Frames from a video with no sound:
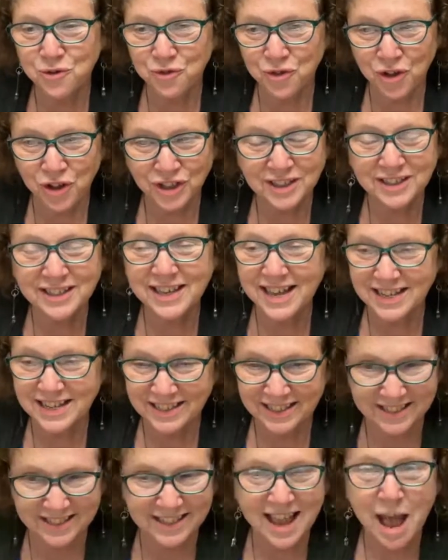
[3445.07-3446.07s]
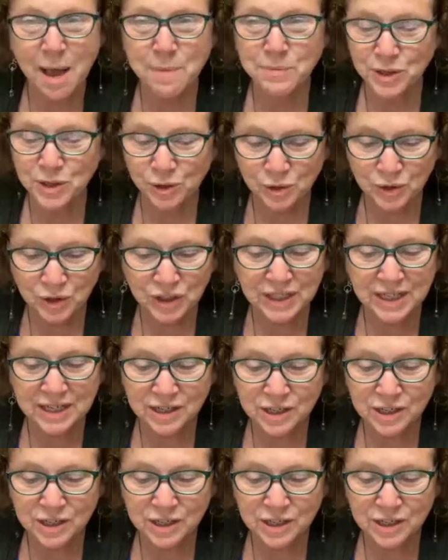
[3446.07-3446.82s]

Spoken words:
fault. Yes, absolutely.